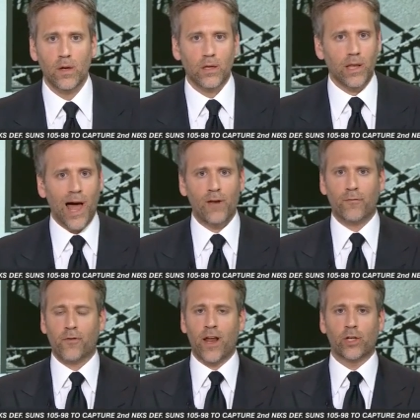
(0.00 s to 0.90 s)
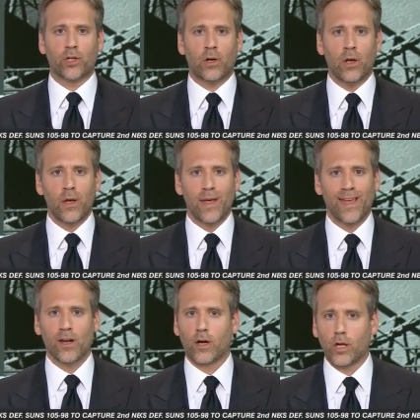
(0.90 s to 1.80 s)
Clyde Frazier
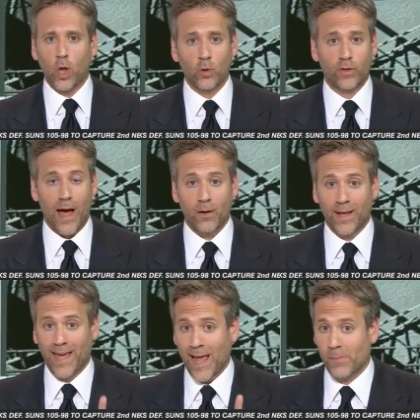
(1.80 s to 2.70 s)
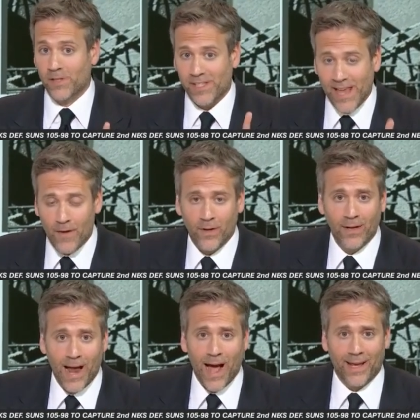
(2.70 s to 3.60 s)
in a closeout, game
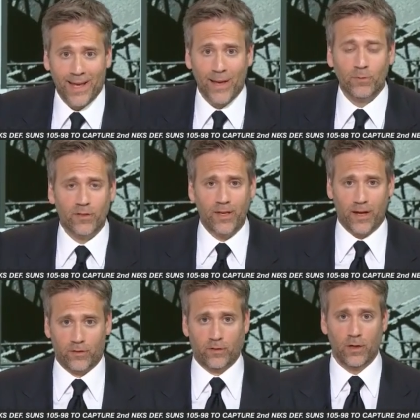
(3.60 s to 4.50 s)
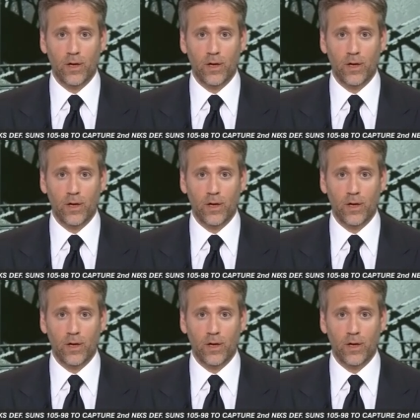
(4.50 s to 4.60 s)
seven, not game six